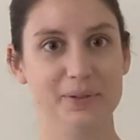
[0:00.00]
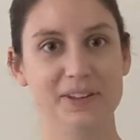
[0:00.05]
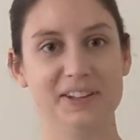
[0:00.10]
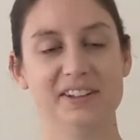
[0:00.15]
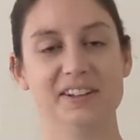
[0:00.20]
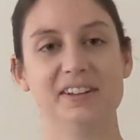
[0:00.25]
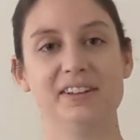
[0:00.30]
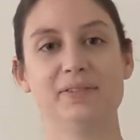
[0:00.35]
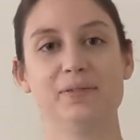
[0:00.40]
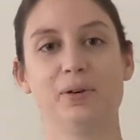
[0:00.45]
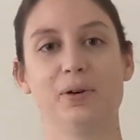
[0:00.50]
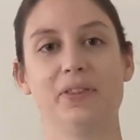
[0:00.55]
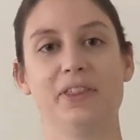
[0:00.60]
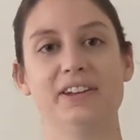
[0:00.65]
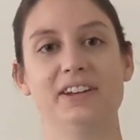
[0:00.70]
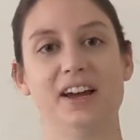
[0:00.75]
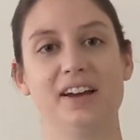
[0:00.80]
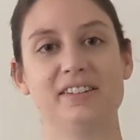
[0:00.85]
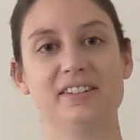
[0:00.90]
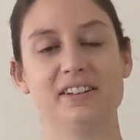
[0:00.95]
This is for the
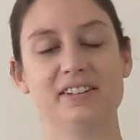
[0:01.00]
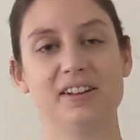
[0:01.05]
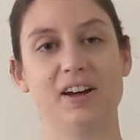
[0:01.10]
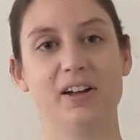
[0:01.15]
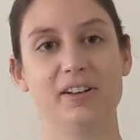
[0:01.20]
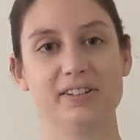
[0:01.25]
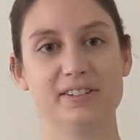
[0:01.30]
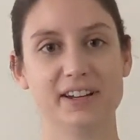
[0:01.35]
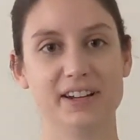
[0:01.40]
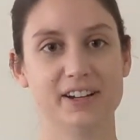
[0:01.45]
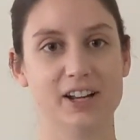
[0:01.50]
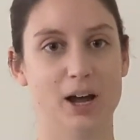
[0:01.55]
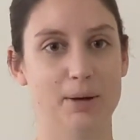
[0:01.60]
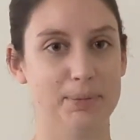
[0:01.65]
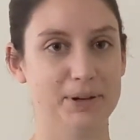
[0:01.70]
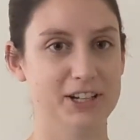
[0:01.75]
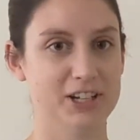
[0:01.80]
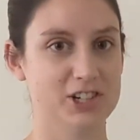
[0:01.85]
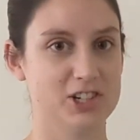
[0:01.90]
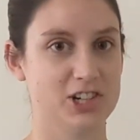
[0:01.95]
Texas All-State
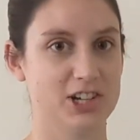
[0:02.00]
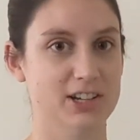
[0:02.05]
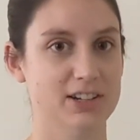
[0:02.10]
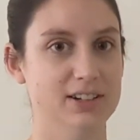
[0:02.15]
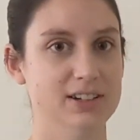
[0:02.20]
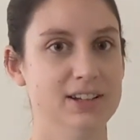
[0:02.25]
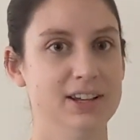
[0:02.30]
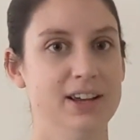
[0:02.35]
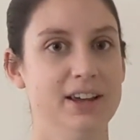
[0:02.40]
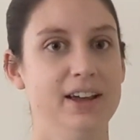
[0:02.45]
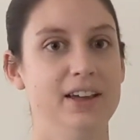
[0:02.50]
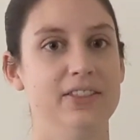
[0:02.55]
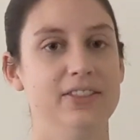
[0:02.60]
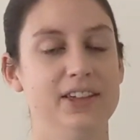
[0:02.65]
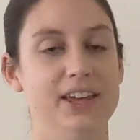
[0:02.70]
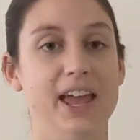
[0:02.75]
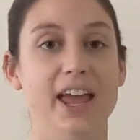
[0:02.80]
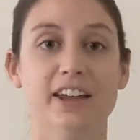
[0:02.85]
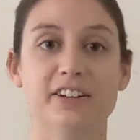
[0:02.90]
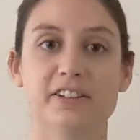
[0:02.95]
competition,
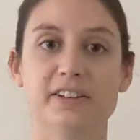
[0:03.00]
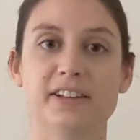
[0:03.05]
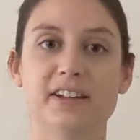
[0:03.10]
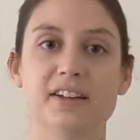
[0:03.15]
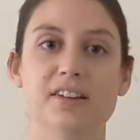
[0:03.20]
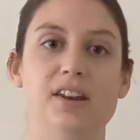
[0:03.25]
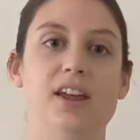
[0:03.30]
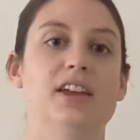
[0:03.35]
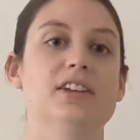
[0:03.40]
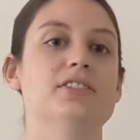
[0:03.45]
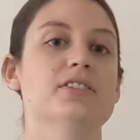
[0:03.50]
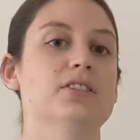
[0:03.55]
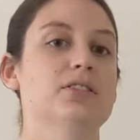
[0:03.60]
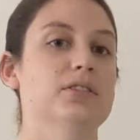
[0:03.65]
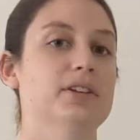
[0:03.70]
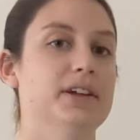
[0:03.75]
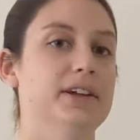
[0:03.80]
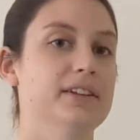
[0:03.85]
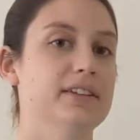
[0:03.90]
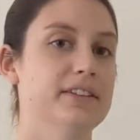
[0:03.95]
the Andersen
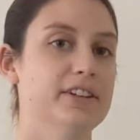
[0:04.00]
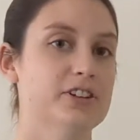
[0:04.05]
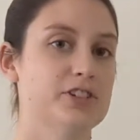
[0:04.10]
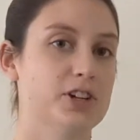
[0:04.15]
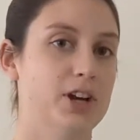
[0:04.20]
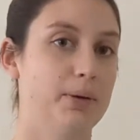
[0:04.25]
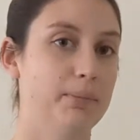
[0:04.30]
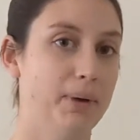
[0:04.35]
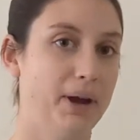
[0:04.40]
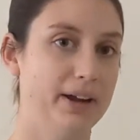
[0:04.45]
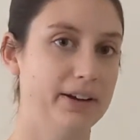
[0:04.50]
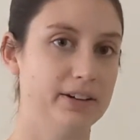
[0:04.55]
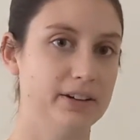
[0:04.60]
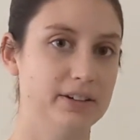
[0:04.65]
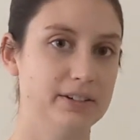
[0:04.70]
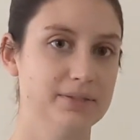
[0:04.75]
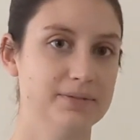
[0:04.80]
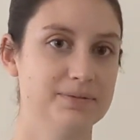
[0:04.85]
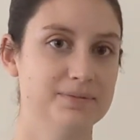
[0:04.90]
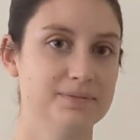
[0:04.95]
Etude in C# minor.